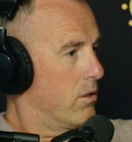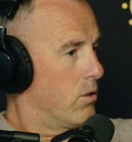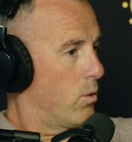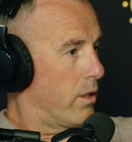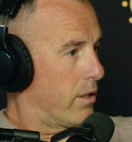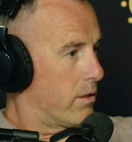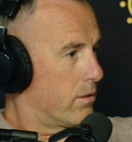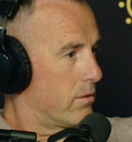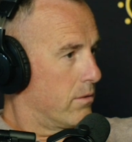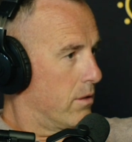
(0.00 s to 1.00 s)
doing,
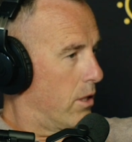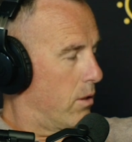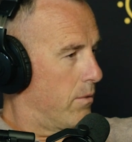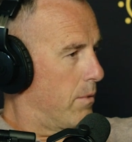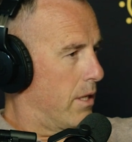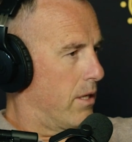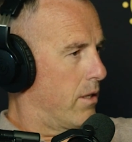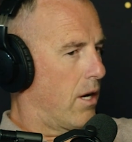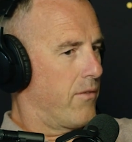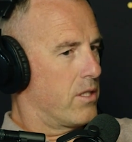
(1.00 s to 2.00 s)
and
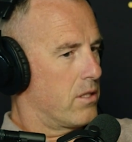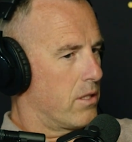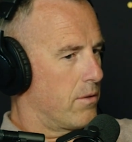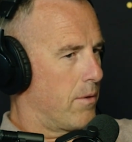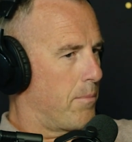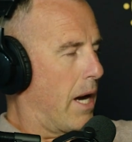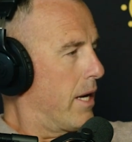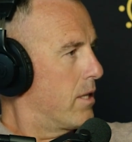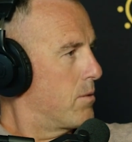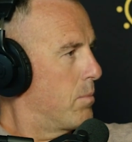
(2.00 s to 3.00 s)
obviously I'm biased,